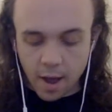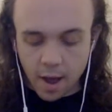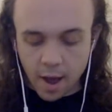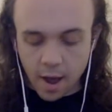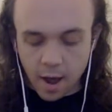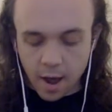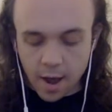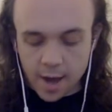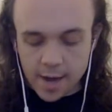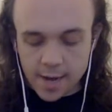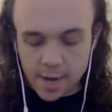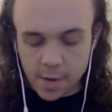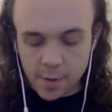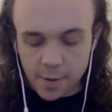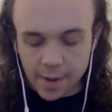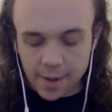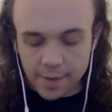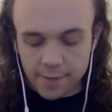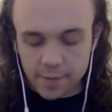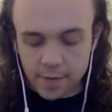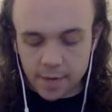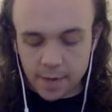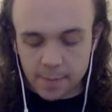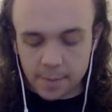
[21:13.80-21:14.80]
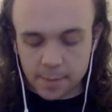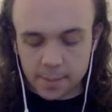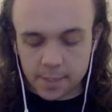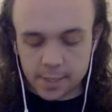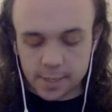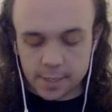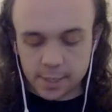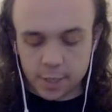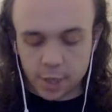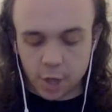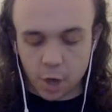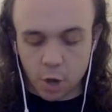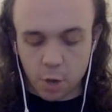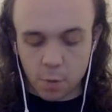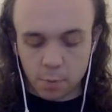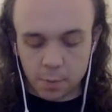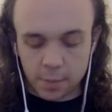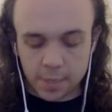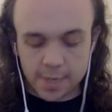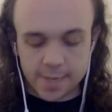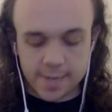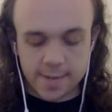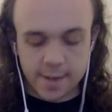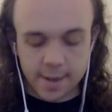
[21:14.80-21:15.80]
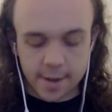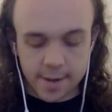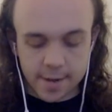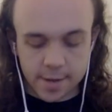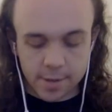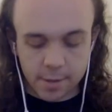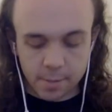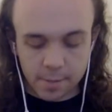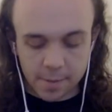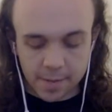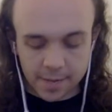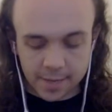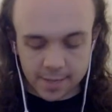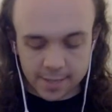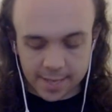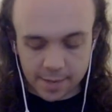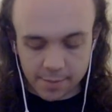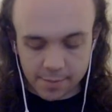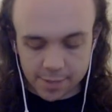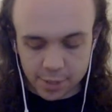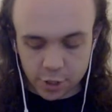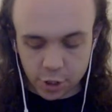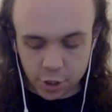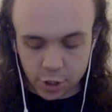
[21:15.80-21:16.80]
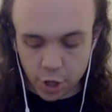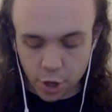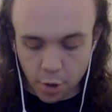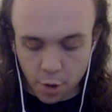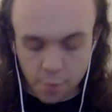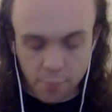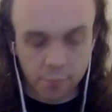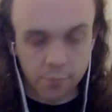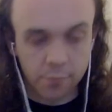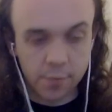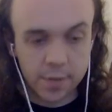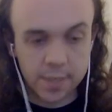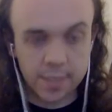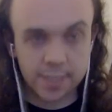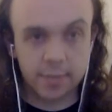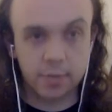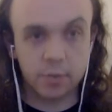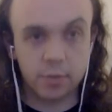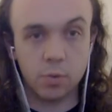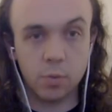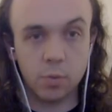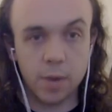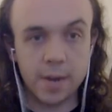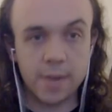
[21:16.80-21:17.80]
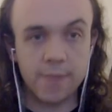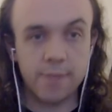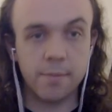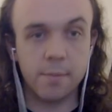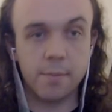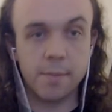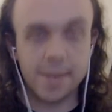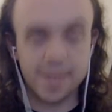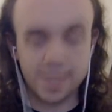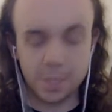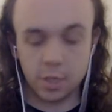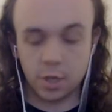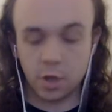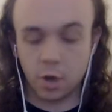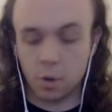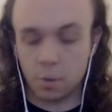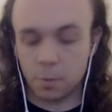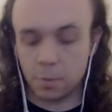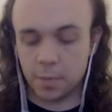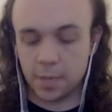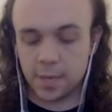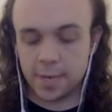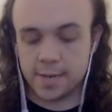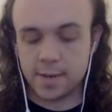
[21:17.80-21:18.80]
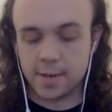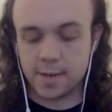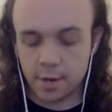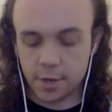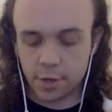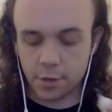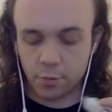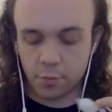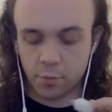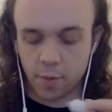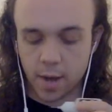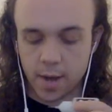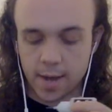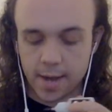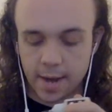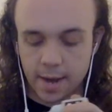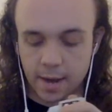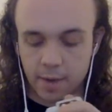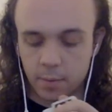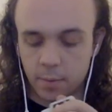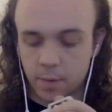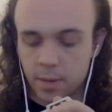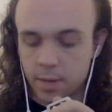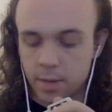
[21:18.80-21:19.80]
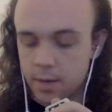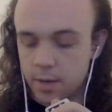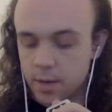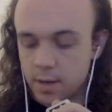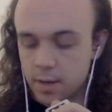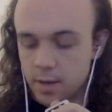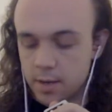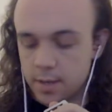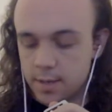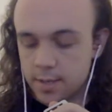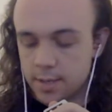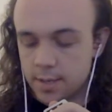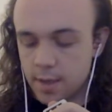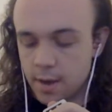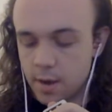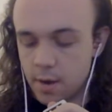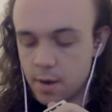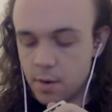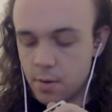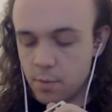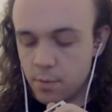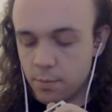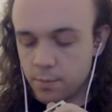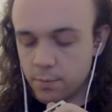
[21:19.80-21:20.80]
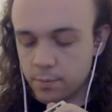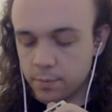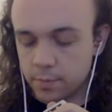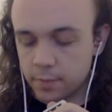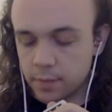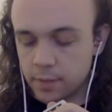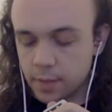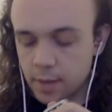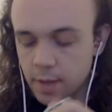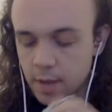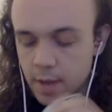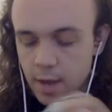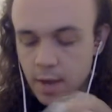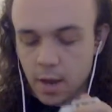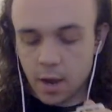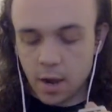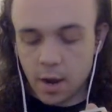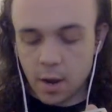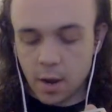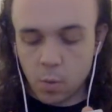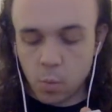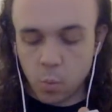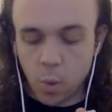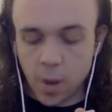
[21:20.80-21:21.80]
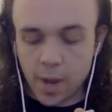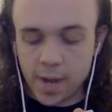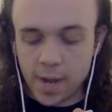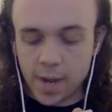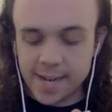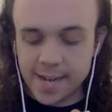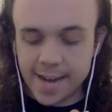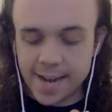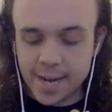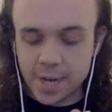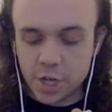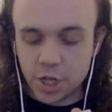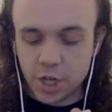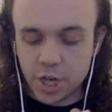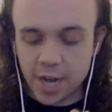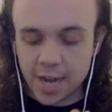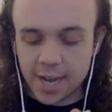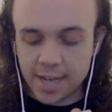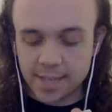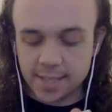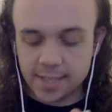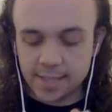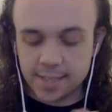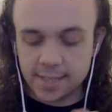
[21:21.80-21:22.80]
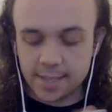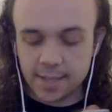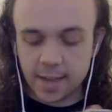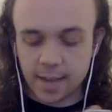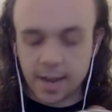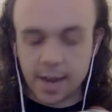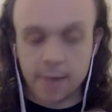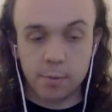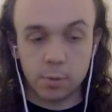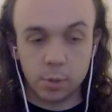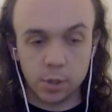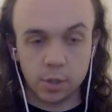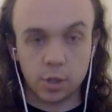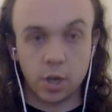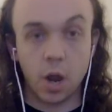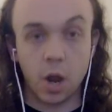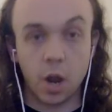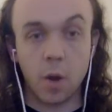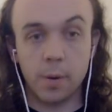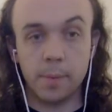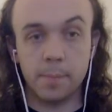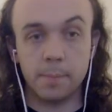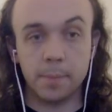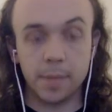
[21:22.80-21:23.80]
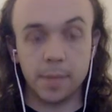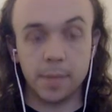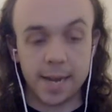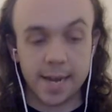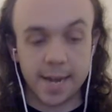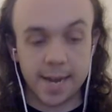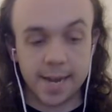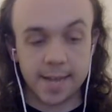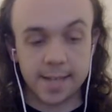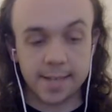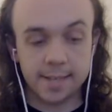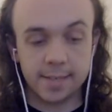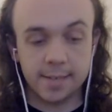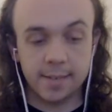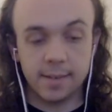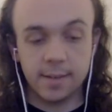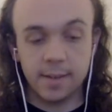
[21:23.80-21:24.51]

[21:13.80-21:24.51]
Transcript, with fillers: I don't have an appetite to go play 9th because there is no physical way for me to go play 9th right now. So when I get chance, I will go and play it,